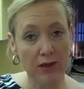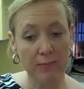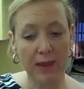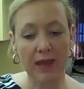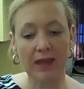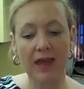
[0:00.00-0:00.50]
than a
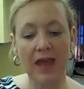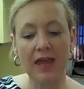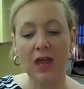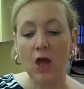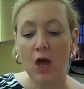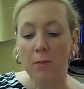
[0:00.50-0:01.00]

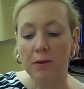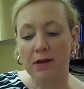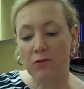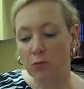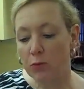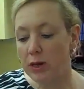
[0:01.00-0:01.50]
pancake
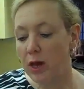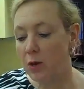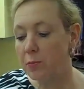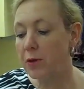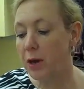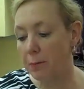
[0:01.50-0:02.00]
because when we go
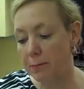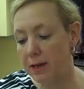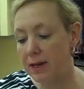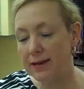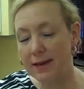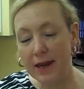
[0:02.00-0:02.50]
to put our
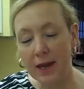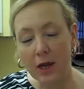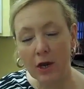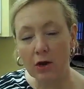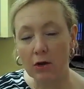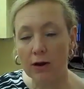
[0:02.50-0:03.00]
meat in
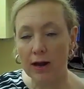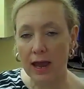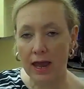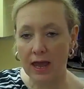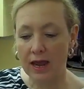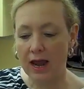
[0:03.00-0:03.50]
here
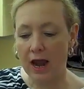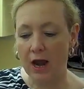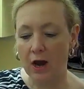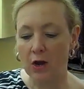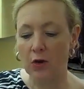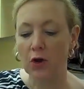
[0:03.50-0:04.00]
and
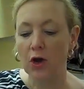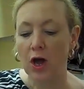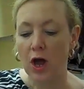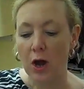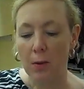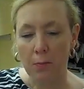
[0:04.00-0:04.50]

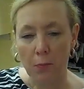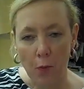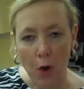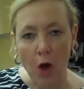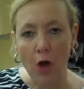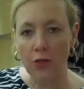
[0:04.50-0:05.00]
our
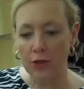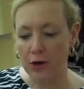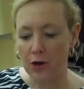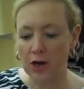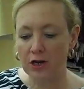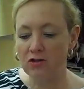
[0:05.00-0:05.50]
broth and
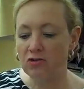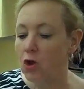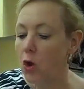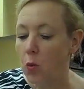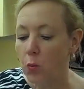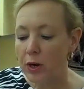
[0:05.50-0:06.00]
our onions,
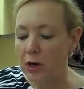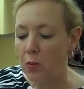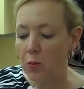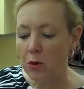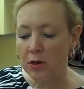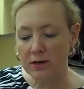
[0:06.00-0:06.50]
we
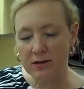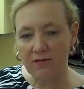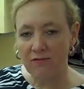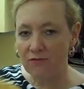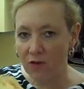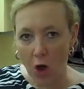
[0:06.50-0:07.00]
don't want it to
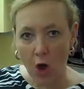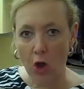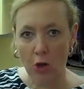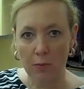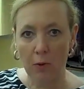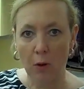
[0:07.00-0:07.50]

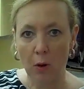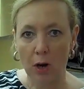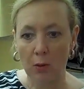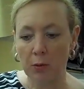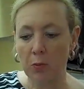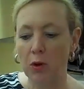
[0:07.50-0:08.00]
fall
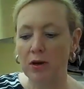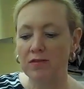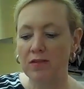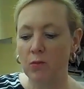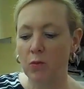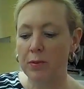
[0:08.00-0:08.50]
apart. We want it
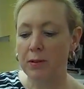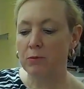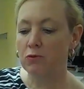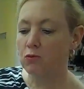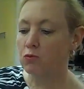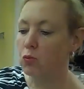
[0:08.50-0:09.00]
so that we'll be
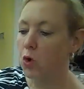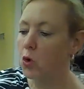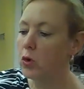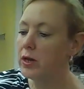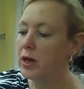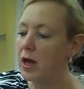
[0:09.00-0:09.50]
able to
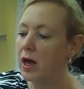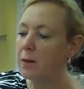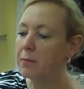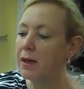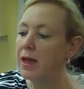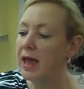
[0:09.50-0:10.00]
roll it
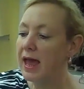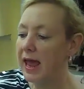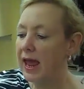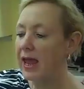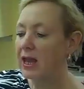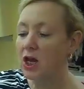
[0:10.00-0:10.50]
up
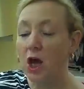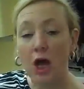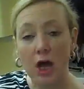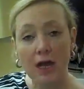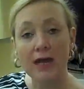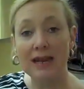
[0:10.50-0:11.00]
and
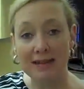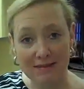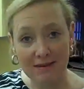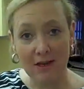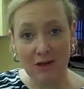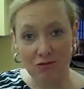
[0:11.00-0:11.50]
cut it and
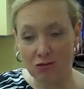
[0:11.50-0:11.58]
still